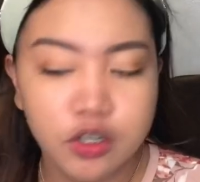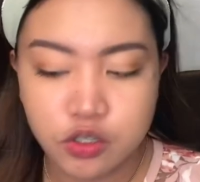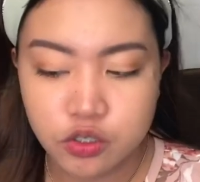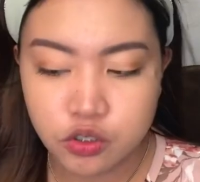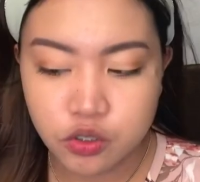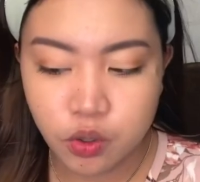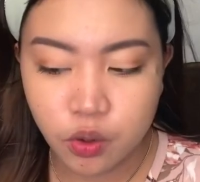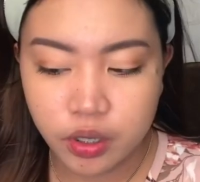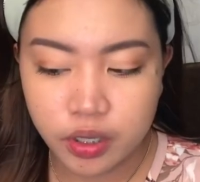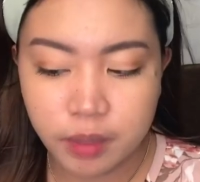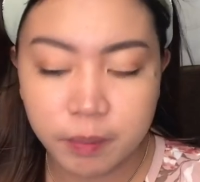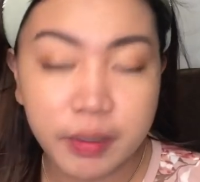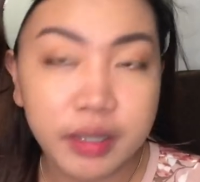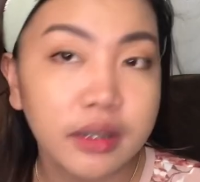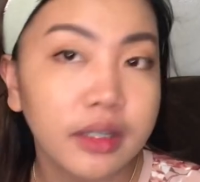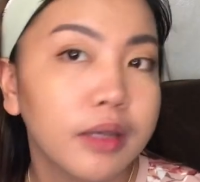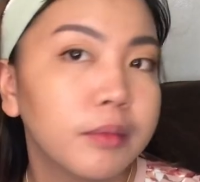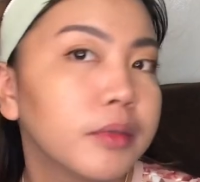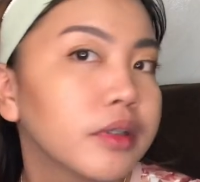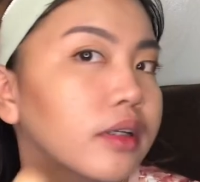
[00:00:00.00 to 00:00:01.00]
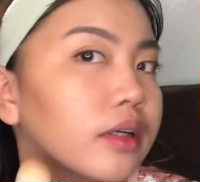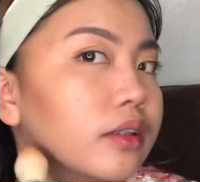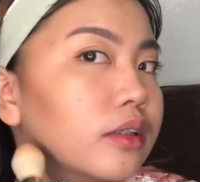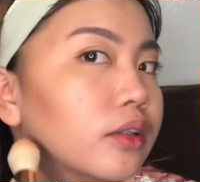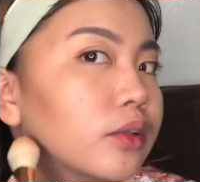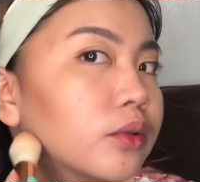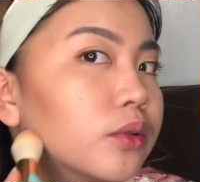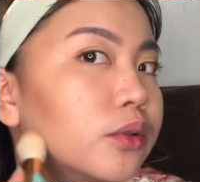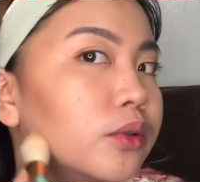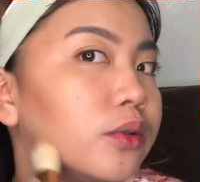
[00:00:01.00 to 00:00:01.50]
So, agipantay mo't
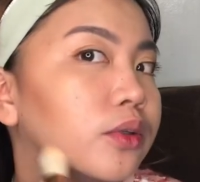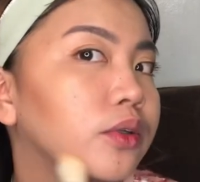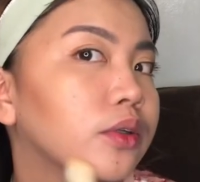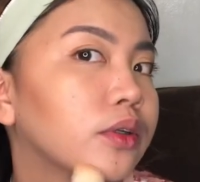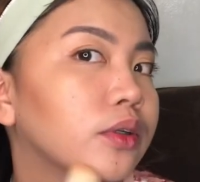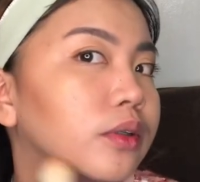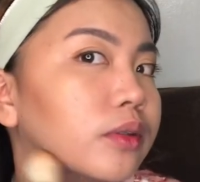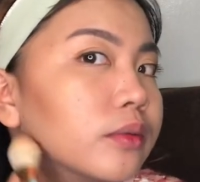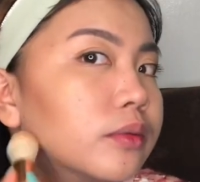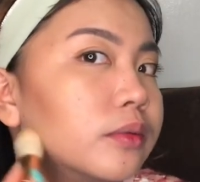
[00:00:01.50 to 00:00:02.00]
adito eh.